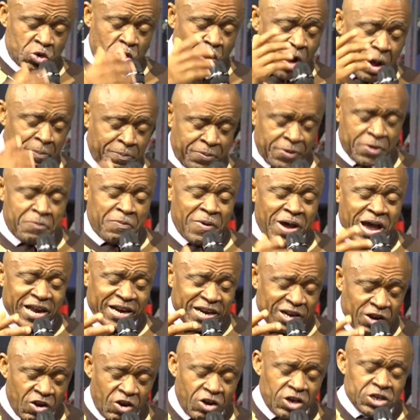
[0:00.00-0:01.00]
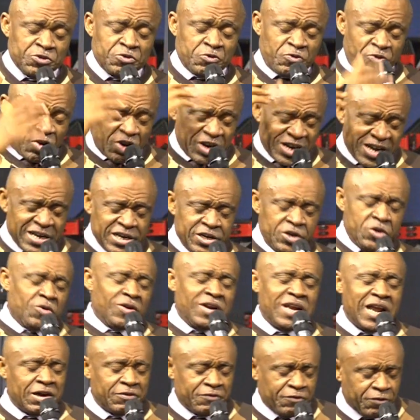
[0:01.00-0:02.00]
you are preparing us for a new
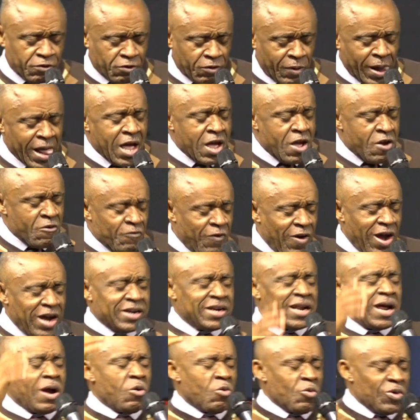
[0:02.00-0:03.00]
level. Father,